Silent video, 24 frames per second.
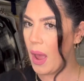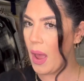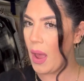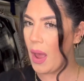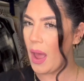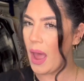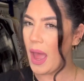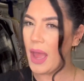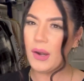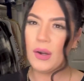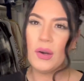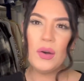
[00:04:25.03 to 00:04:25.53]

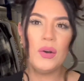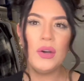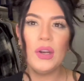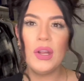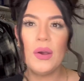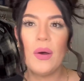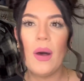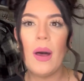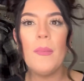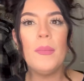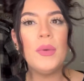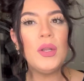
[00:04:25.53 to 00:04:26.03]
I
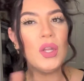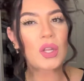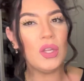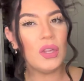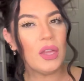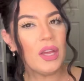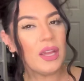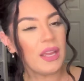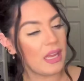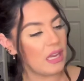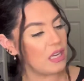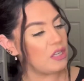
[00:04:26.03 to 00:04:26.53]
don't know. I'm going to
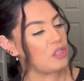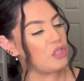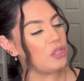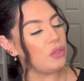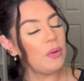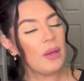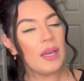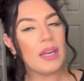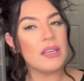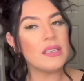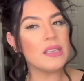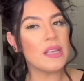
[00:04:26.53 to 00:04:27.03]
look into
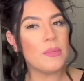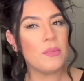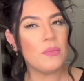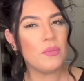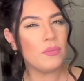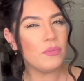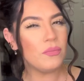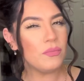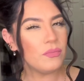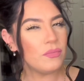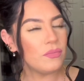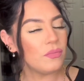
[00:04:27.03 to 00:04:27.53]
it because
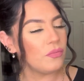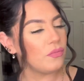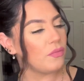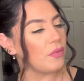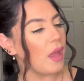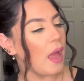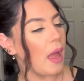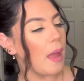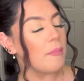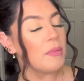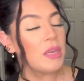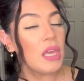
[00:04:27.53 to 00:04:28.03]

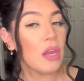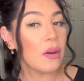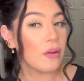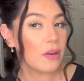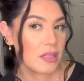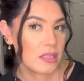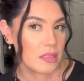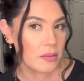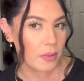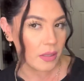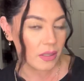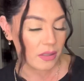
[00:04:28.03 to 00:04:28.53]
I'm
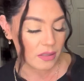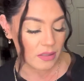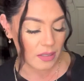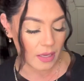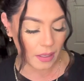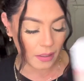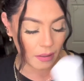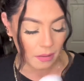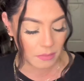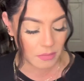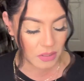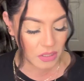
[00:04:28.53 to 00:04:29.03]
curious about this
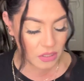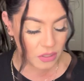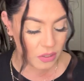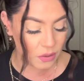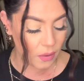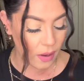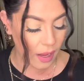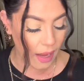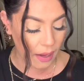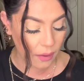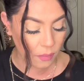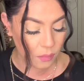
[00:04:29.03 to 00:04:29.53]
item.
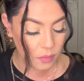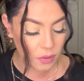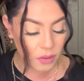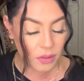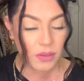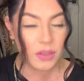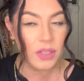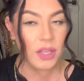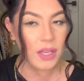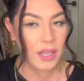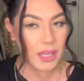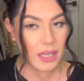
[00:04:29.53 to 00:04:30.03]
So I will
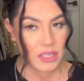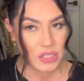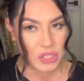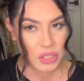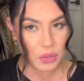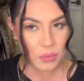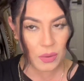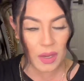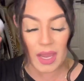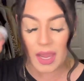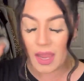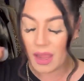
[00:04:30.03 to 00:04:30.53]
look
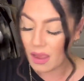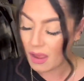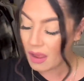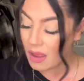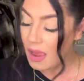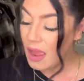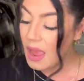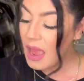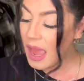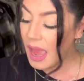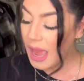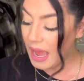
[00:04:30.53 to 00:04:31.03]
into it
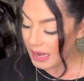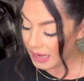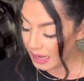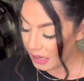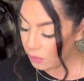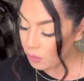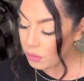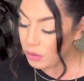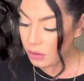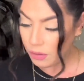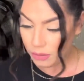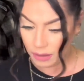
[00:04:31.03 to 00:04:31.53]
and I'm
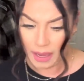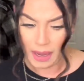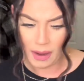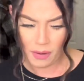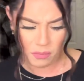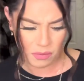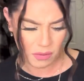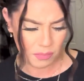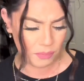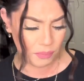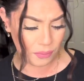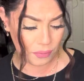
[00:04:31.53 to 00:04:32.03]

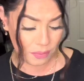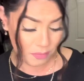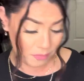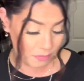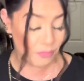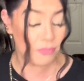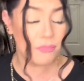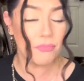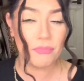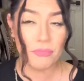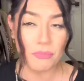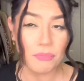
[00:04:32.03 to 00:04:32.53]

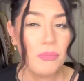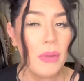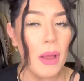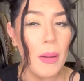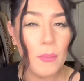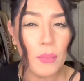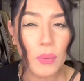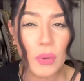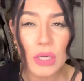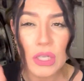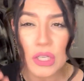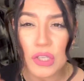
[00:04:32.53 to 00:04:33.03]

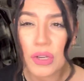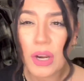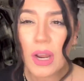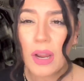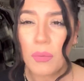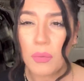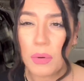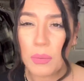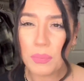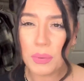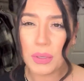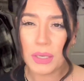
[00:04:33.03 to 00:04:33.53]
pretty sure I
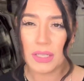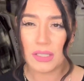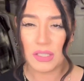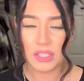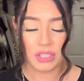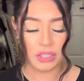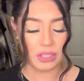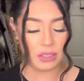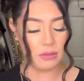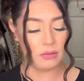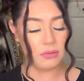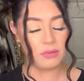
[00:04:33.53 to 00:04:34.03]
will put it to
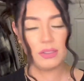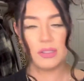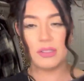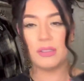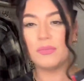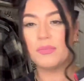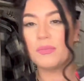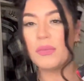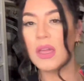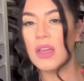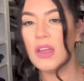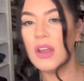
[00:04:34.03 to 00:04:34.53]
use.
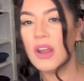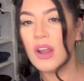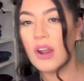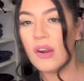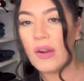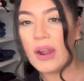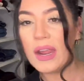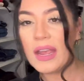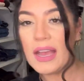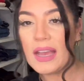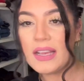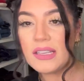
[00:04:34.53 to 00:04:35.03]
All
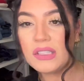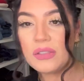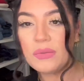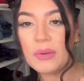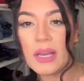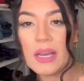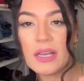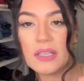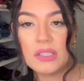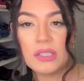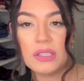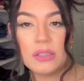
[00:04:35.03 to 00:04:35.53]
right, guys, so we
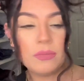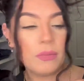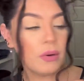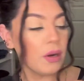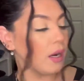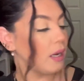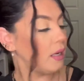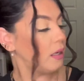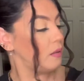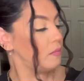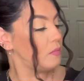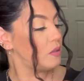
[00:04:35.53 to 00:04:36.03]
got 2 more
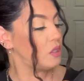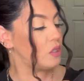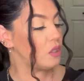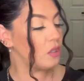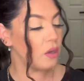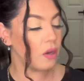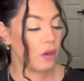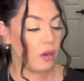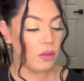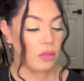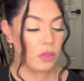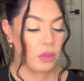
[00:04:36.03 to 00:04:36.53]
items to
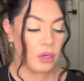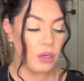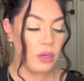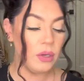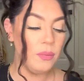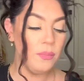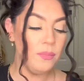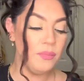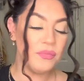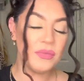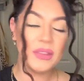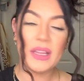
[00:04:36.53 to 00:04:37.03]
go through.
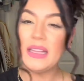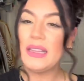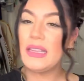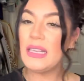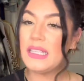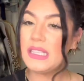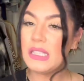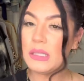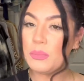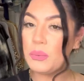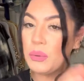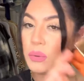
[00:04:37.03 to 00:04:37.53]

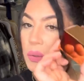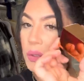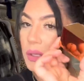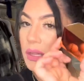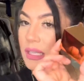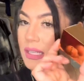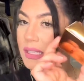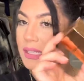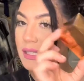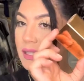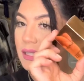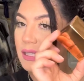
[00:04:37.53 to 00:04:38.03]
Let's pull
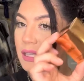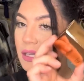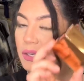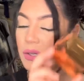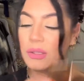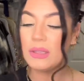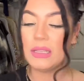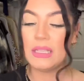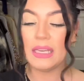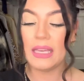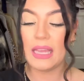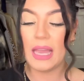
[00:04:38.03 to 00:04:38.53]
this little
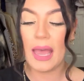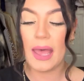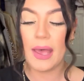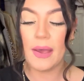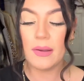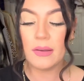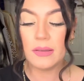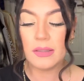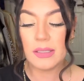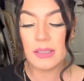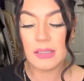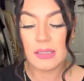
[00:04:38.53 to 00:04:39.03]
thing
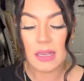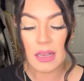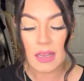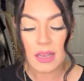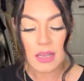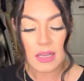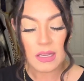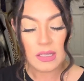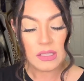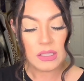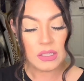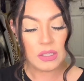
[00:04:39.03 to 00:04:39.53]
out.
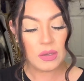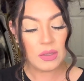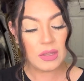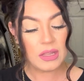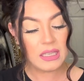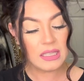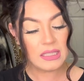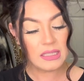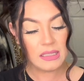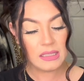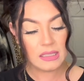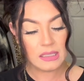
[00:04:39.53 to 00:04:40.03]
So
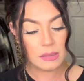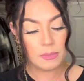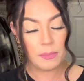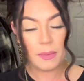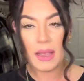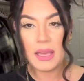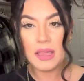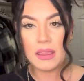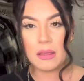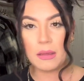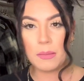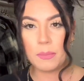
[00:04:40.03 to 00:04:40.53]
this is
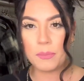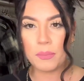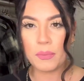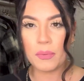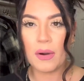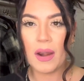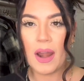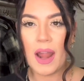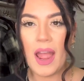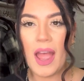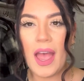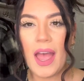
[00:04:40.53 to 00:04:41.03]
by the
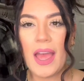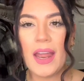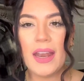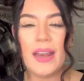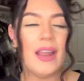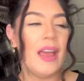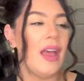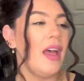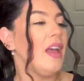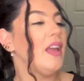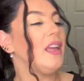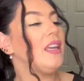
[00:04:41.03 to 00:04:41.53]
brand
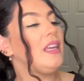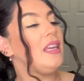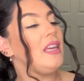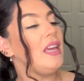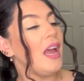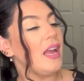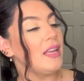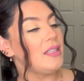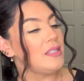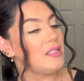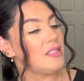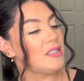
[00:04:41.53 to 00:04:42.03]

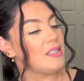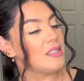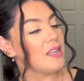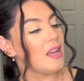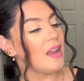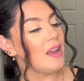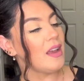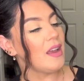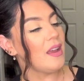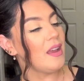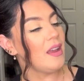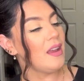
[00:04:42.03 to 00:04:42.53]
Yensa,
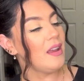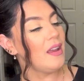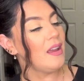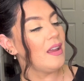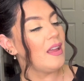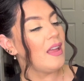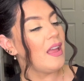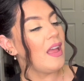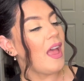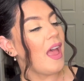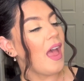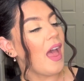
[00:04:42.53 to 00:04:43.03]

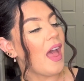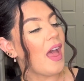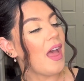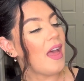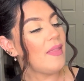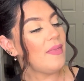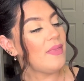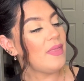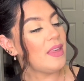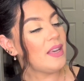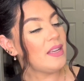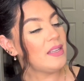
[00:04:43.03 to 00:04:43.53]

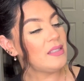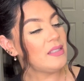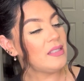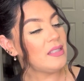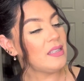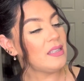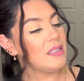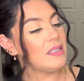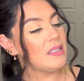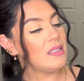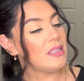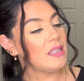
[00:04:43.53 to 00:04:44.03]
and this
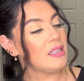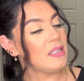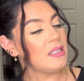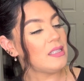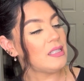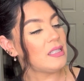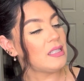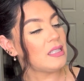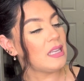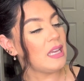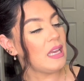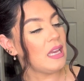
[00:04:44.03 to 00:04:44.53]
is a
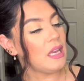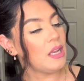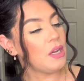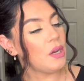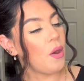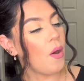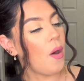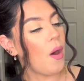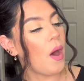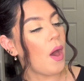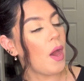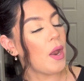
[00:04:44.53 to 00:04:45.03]
Skin
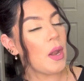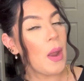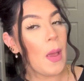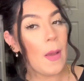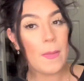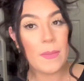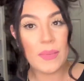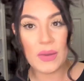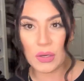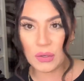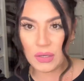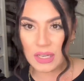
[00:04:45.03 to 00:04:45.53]
on a
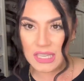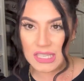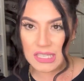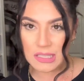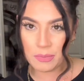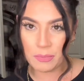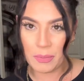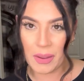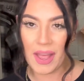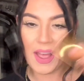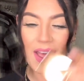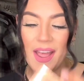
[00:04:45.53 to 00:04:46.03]
Beauty
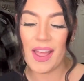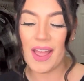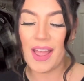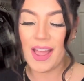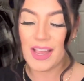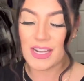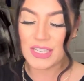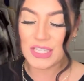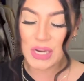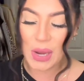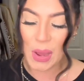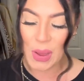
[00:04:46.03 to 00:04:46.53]

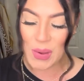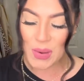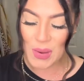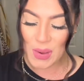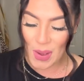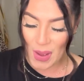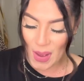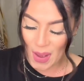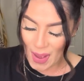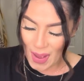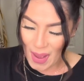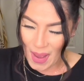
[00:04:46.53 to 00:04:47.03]
Sponge. Ooh,
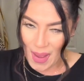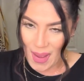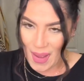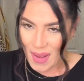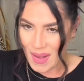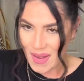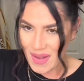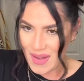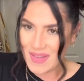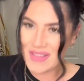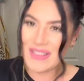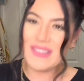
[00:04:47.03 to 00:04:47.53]

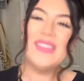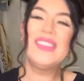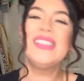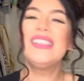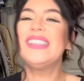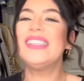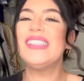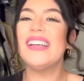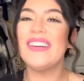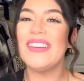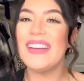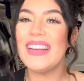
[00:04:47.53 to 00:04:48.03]
I'm
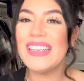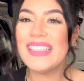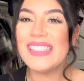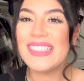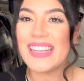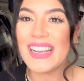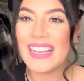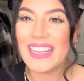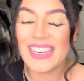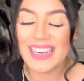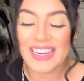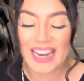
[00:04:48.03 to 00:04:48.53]
so
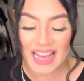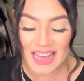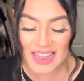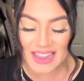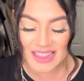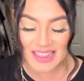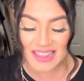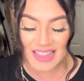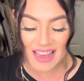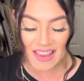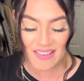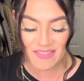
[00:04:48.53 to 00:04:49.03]
excited. I
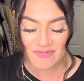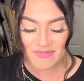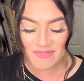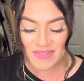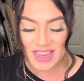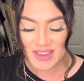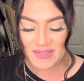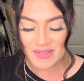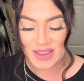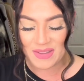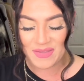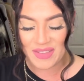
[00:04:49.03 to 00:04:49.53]
love
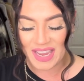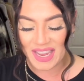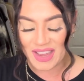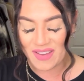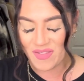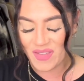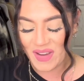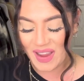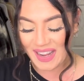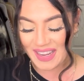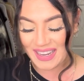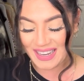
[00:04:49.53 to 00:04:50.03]
my makeup
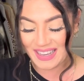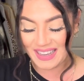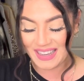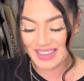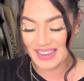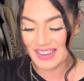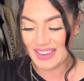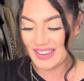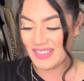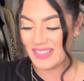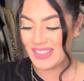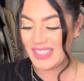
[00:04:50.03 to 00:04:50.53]

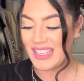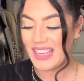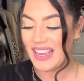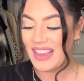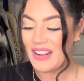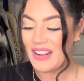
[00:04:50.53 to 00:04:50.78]
items.